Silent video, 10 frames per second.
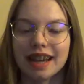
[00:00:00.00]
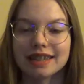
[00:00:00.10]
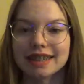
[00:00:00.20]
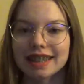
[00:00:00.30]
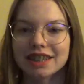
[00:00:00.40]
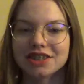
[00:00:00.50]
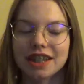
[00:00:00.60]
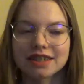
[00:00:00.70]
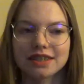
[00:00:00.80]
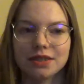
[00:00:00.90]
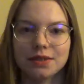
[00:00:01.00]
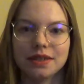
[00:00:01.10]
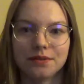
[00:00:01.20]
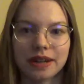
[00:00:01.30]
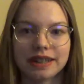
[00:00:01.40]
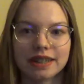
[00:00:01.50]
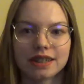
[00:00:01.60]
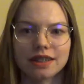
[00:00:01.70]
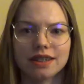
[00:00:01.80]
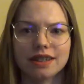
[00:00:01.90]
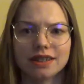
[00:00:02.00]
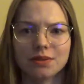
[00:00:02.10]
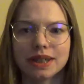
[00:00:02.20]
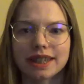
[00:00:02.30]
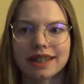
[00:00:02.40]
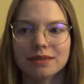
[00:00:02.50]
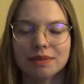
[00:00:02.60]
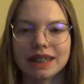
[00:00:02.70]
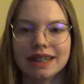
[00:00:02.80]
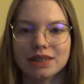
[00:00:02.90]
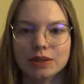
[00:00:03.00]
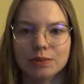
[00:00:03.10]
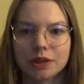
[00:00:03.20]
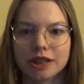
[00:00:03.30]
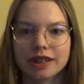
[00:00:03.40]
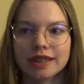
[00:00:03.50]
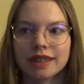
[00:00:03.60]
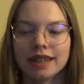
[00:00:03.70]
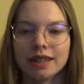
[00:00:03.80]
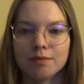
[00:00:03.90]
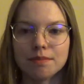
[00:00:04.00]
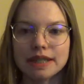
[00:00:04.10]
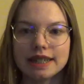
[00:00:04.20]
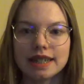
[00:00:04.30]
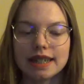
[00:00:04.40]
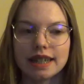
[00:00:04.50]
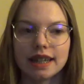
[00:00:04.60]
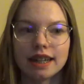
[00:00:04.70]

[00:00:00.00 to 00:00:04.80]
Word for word: I didn't get a chance to do any writing on the weekend because we were busy,